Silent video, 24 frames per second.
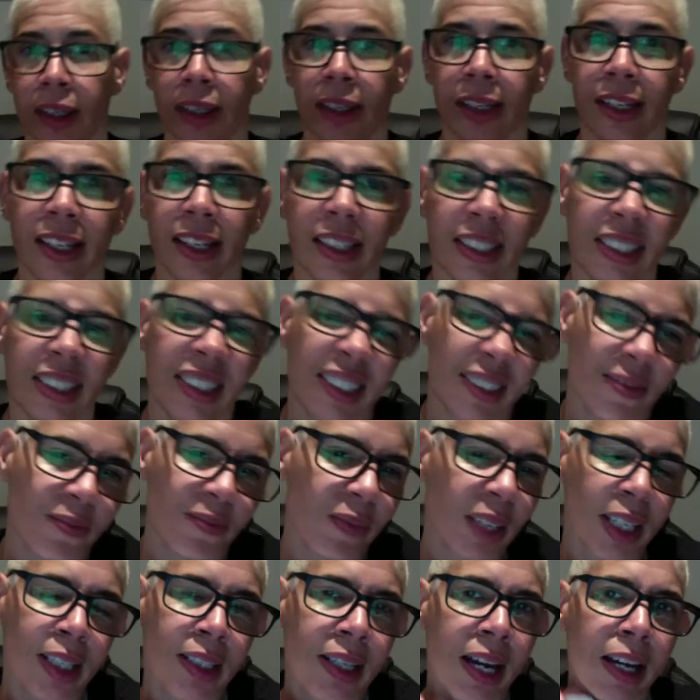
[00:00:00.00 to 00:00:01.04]
It's
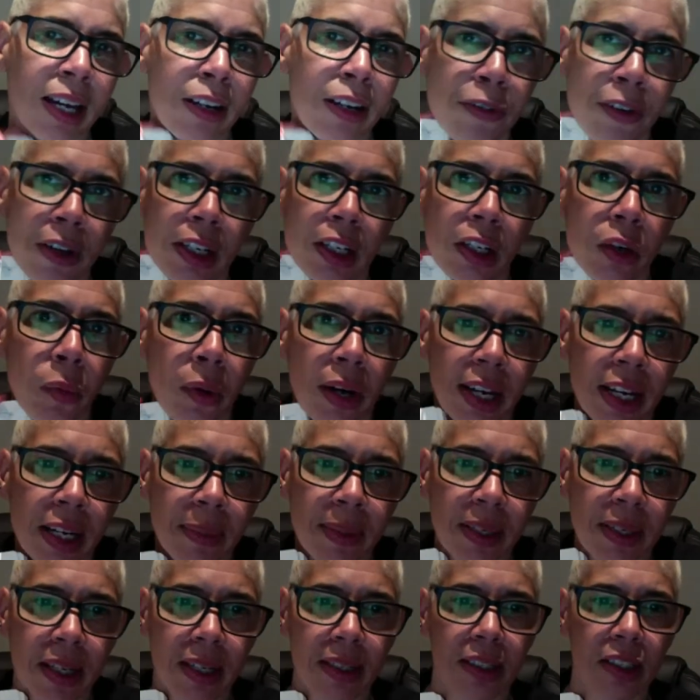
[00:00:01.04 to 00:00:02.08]
kind of fun in a way
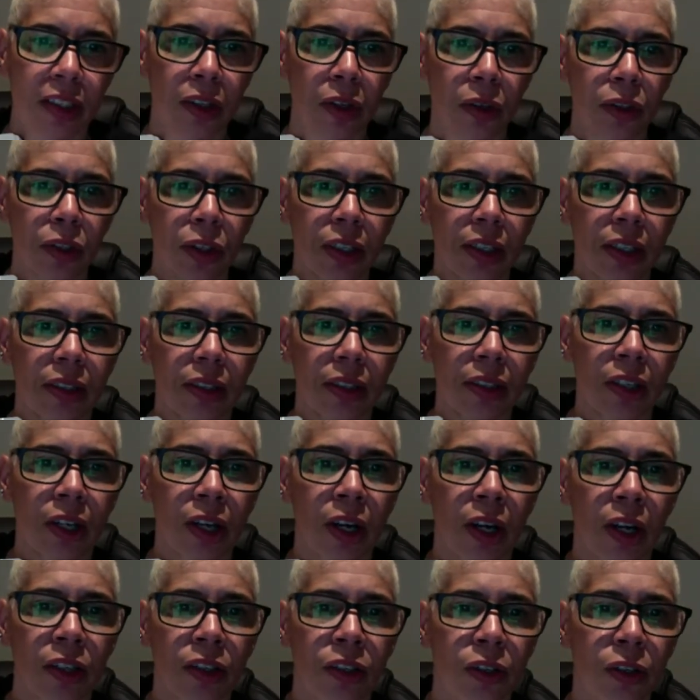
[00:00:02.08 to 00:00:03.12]
because, you can
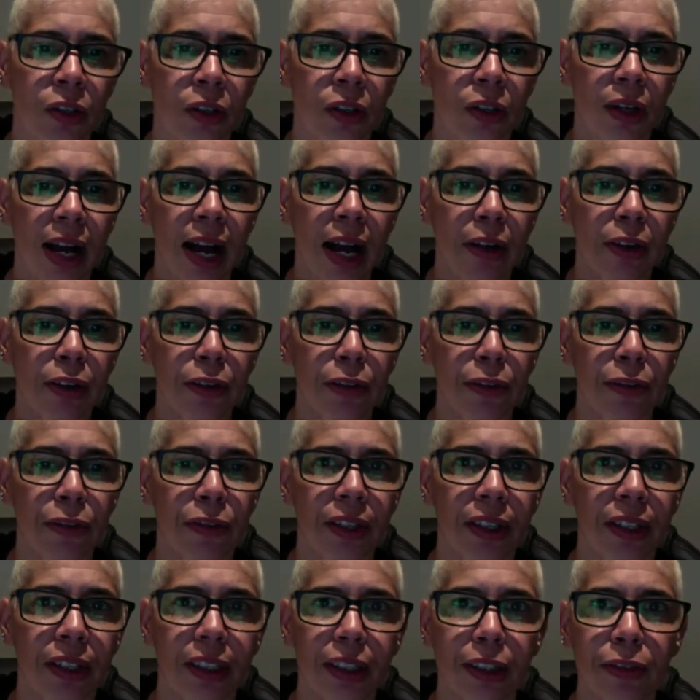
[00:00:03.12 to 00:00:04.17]
circle how you're
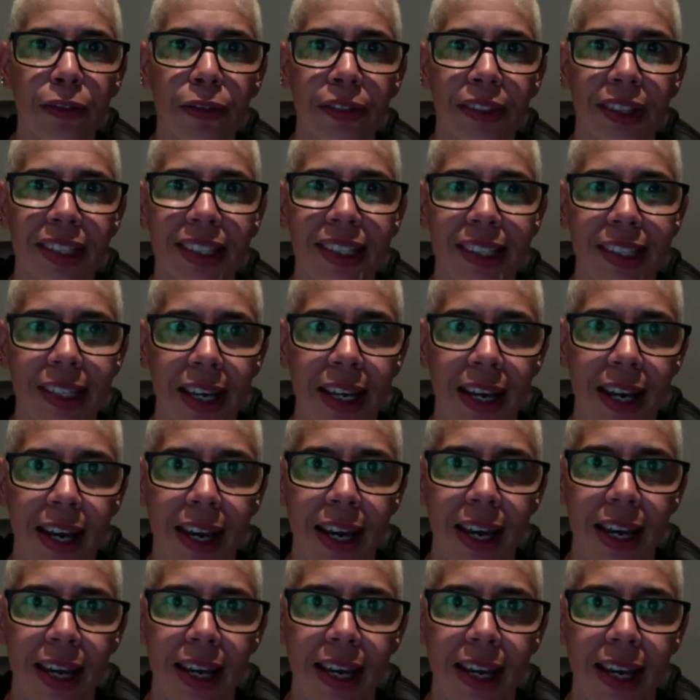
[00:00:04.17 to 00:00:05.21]
feeling for the
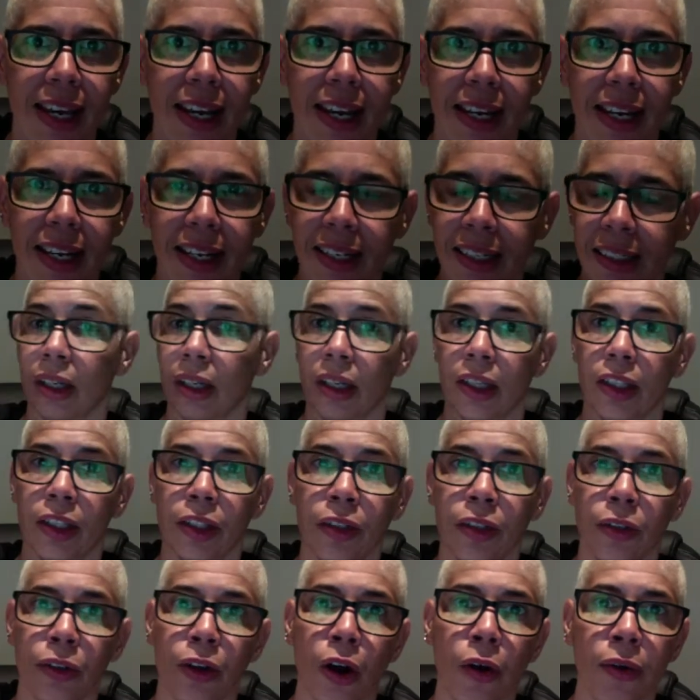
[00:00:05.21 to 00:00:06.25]
day.
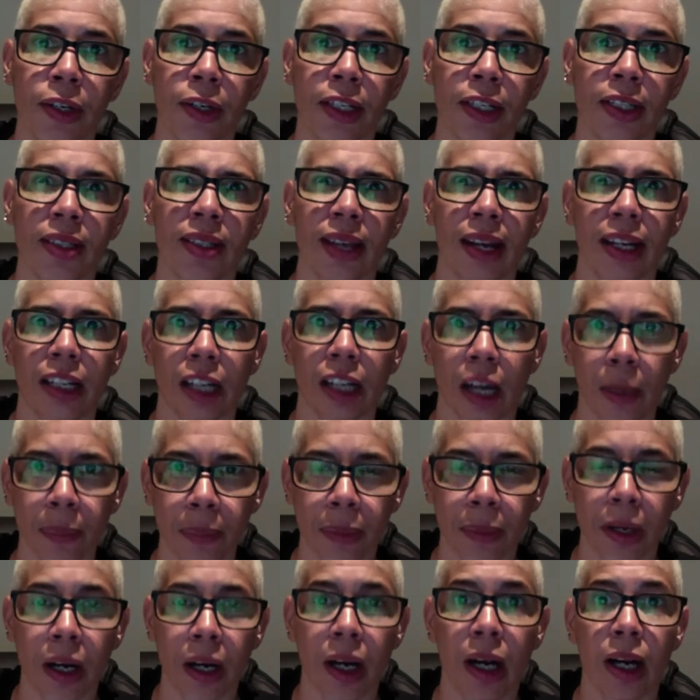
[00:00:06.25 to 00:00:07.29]
You're already setting up
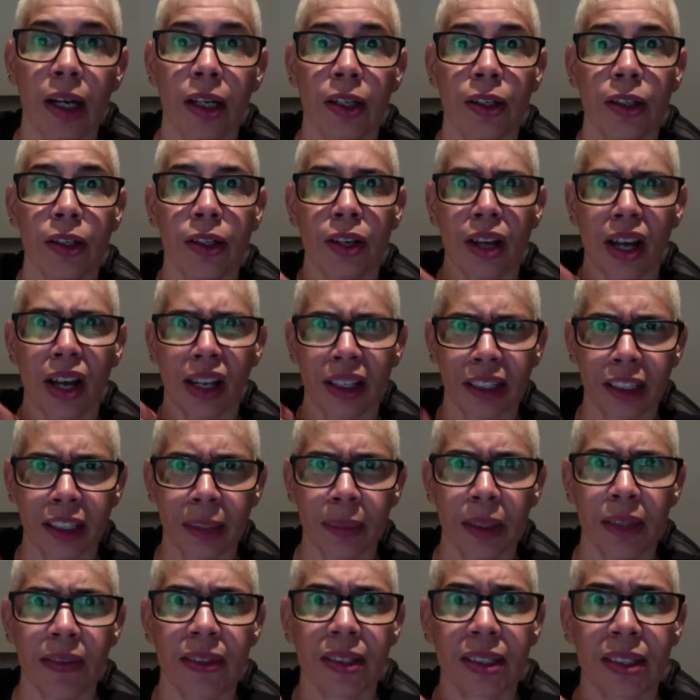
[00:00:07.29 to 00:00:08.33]
a little bit
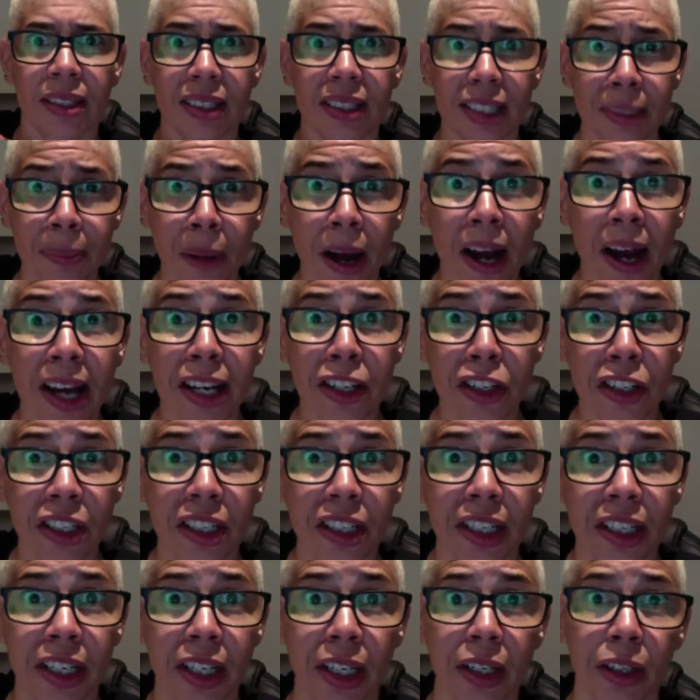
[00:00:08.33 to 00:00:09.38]
of a sleep hygiene
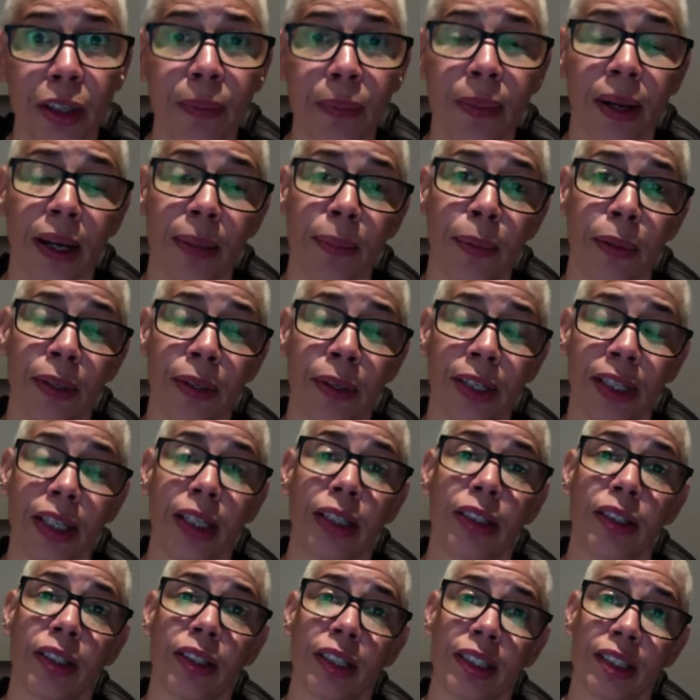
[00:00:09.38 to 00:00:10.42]
here by putting
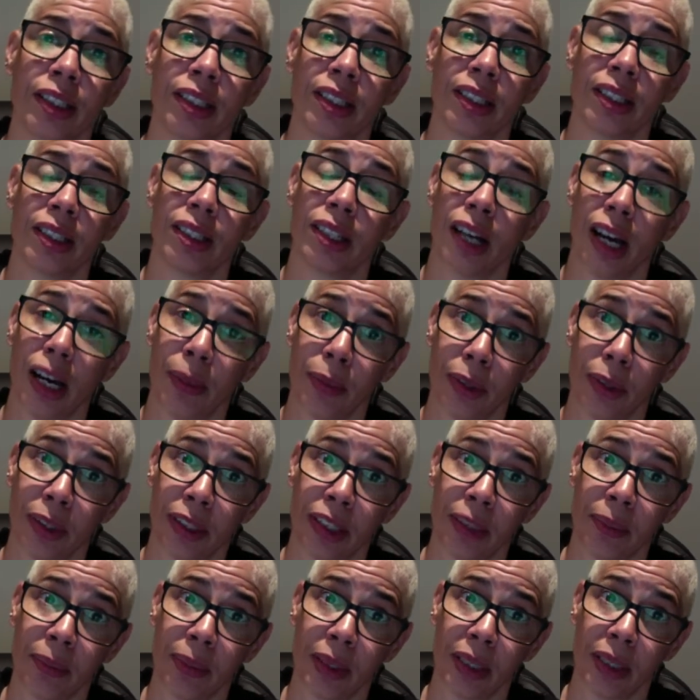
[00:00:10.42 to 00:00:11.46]
in the time you're going
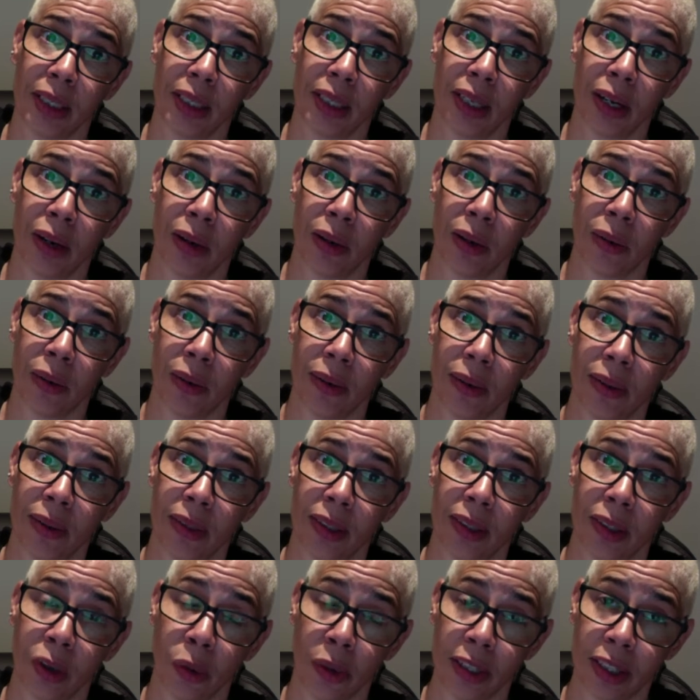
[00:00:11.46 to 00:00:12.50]
to be
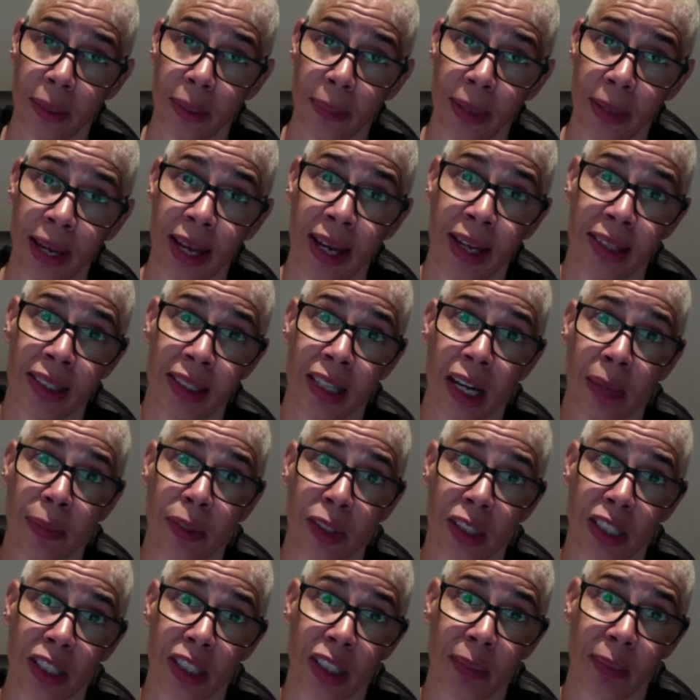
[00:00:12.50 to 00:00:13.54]
going to bed, time you're
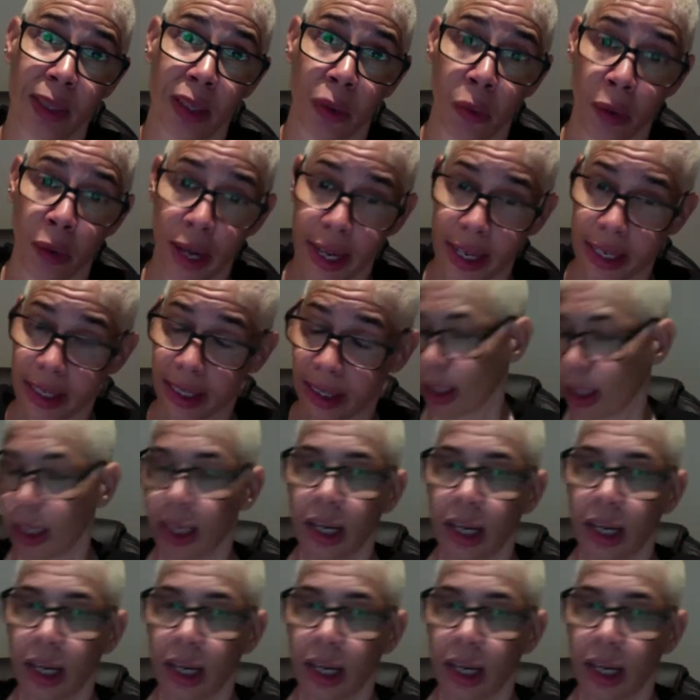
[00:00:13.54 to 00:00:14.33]
going to be awake.